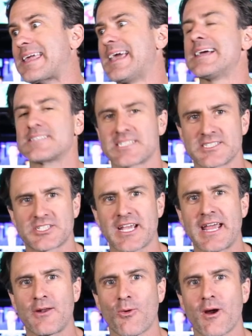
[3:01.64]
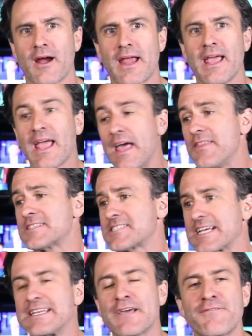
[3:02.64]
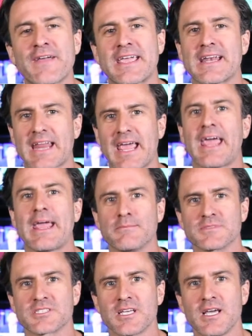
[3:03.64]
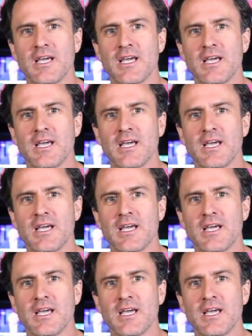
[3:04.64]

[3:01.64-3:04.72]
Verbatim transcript: get to January and the significant games.